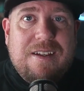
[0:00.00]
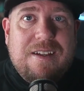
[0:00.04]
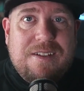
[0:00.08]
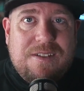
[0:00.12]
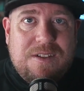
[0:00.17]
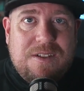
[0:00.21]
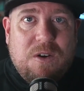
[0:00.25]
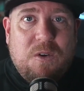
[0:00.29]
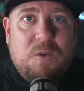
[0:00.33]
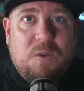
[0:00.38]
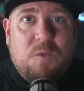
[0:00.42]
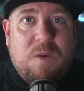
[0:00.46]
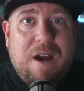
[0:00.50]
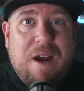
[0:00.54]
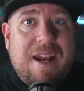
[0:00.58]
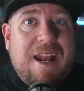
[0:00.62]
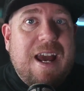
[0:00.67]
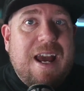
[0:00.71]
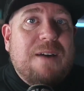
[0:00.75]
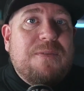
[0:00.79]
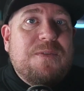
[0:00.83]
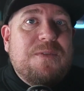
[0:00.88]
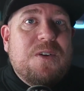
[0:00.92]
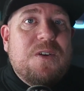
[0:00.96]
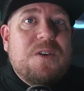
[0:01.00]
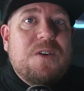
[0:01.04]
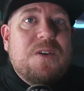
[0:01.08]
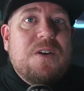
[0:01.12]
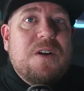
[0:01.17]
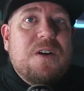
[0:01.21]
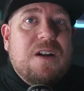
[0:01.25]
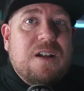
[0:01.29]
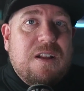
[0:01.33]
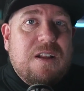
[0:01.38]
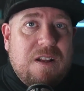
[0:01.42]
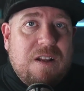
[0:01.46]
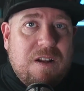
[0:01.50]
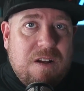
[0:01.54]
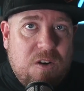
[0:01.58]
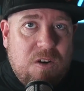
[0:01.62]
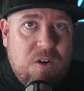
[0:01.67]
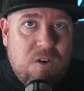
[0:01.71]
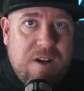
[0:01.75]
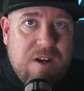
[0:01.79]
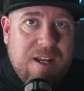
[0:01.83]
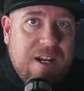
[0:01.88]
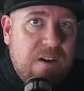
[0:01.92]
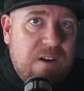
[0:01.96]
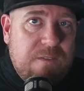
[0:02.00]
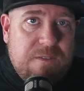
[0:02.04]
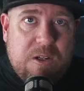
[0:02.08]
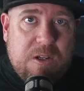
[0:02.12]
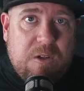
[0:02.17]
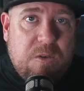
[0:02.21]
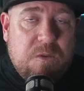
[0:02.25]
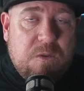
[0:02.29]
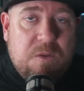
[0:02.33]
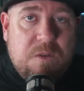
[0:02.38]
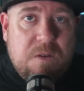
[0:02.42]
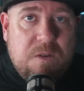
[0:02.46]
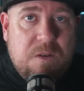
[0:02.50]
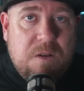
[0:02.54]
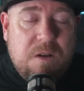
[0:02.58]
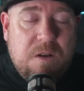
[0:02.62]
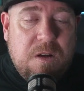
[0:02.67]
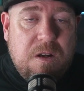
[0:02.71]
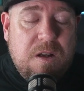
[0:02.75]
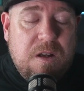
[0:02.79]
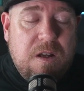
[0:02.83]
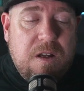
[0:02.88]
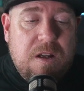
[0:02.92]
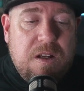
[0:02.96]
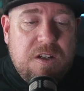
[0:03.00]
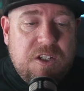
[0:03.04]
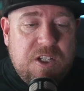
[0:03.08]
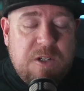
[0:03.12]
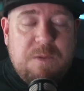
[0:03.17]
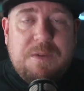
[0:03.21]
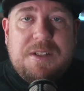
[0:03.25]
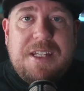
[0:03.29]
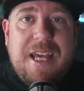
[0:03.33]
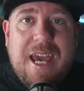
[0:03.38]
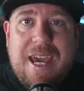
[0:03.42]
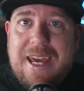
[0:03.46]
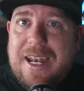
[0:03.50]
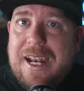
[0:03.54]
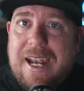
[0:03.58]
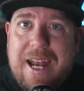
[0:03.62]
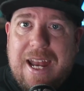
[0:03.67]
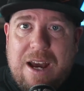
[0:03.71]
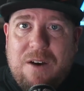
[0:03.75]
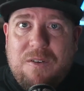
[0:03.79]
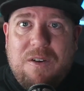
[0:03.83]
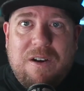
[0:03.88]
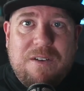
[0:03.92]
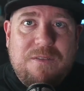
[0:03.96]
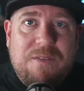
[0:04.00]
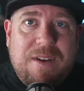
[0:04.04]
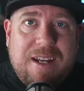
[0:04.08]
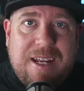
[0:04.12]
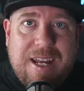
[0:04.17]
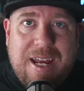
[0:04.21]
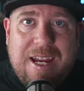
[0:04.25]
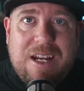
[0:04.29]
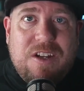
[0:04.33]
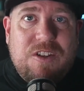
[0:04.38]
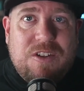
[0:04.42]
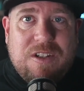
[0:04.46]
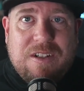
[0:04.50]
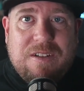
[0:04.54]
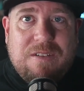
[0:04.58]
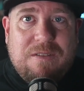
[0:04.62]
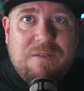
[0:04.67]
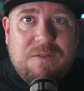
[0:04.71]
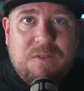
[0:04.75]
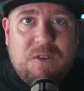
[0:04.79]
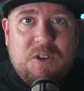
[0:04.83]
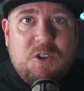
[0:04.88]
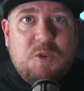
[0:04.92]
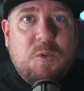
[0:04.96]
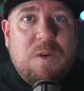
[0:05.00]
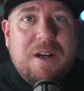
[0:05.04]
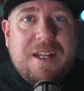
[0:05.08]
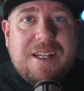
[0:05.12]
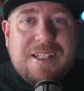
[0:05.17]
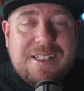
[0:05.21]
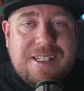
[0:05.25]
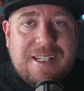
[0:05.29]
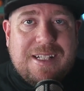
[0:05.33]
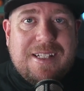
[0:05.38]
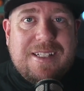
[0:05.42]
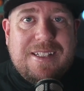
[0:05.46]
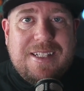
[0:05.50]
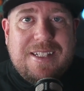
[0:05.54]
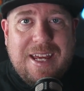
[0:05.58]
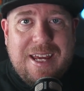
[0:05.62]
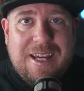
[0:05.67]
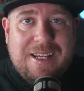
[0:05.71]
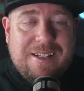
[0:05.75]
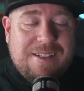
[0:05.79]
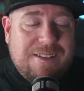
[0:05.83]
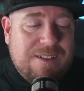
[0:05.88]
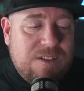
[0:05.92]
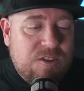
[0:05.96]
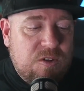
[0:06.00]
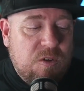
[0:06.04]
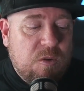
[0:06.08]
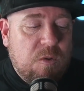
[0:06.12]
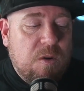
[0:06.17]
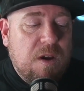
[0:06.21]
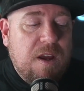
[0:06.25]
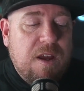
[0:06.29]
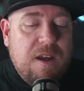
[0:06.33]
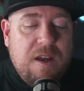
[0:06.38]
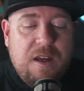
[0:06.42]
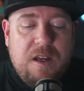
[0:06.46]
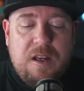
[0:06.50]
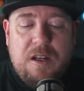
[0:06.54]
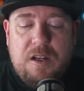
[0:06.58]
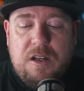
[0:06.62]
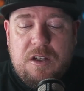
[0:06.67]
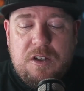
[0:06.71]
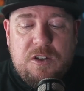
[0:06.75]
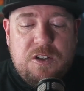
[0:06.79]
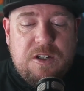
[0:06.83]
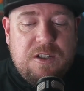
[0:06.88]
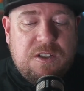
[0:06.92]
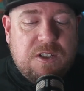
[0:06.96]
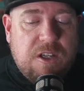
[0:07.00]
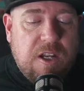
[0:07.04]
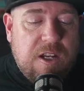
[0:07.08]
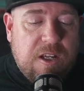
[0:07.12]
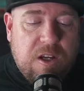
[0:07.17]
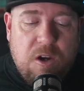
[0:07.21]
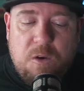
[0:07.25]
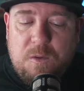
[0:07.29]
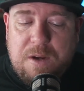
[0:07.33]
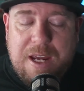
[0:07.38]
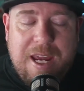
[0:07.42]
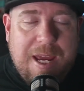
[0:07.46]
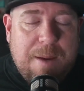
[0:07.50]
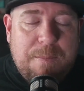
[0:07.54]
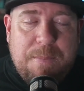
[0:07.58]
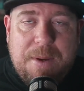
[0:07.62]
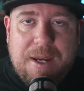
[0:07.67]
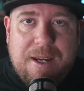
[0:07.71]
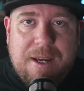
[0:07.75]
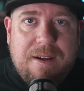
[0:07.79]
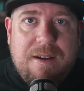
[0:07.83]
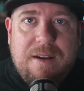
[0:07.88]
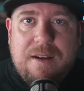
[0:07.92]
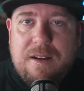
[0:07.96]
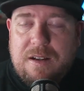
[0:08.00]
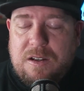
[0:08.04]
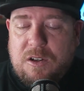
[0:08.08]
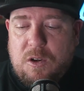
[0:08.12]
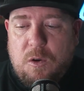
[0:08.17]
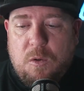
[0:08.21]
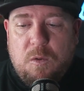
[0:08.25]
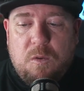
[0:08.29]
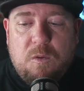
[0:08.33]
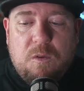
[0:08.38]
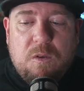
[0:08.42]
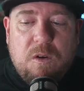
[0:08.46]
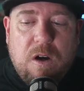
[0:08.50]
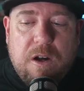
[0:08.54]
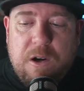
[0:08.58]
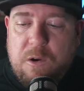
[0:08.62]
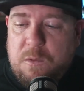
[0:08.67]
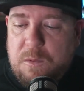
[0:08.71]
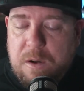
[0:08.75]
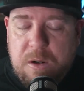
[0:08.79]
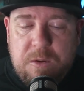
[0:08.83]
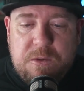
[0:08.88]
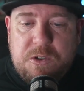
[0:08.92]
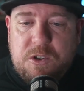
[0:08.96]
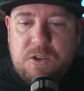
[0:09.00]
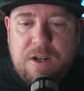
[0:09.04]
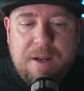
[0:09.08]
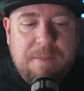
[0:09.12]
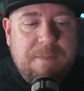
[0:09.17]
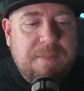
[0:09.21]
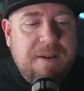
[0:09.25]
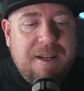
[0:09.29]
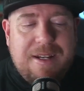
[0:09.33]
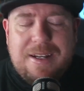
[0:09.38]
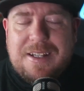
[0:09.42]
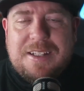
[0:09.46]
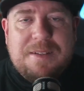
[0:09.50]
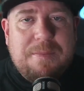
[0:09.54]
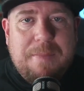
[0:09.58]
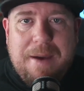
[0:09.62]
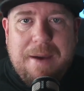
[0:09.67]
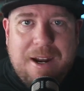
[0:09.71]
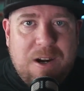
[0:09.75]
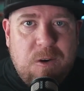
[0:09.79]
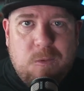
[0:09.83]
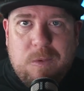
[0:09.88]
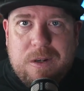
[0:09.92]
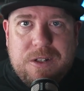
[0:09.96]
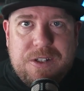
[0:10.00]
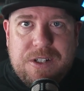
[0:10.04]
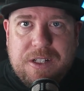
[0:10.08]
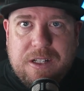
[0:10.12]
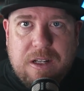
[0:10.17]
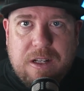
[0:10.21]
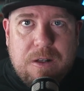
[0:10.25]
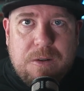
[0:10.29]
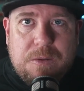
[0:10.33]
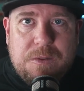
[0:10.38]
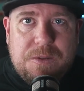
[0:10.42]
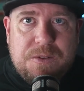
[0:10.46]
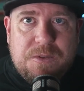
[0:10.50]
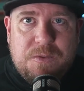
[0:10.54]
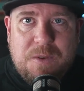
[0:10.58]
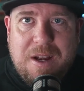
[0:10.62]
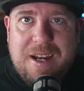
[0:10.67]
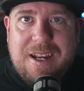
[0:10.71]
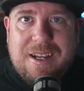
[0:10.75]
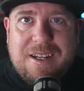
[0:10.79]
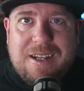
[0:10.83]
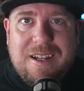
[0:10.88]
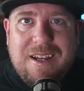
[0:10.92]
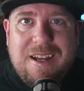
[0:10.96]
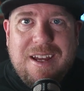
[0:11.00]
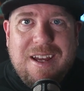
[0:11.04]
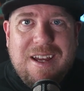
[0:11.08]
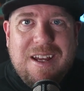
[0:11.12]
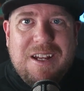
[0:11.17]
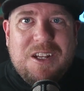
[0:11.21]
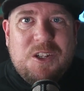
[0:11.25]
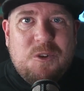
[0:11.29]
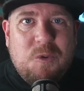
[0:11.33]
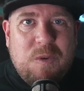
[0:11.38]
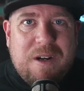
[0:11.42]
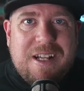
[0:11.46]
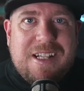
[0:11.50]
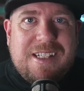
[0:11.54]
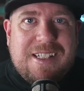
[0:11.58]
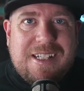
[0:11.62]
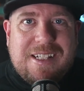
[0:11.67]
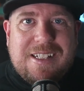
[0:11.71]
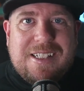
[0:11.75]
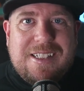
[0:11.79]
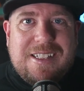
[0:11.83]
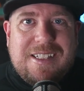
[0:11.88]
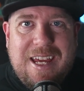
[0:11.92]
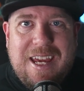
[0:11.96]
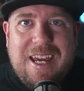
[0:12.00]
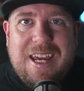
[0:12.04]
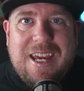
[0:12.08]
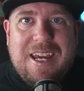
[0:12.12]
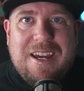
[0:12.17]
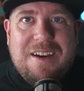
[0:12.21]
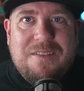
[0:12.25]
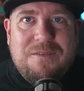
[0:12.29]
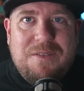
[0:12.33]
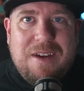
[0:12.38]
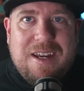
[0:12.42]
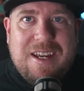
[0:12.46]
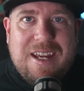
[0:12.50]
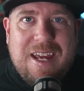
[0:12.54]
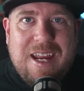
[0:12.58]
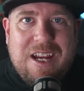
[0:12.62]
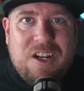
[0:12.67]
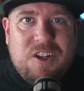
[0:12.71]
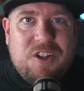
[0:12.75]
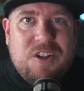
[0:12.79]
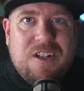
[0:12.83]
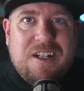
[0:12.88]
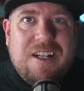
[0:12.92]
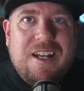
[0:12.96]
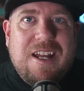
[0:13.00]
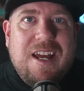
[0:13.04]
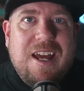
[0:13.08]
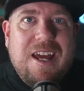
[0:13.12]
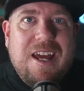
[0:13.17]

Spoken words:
So right after her interview, she was headed out on vacation for 26 days. So she's going to go camping, go on a road trip. It doesn't matter where she goes, right? 26-day vacation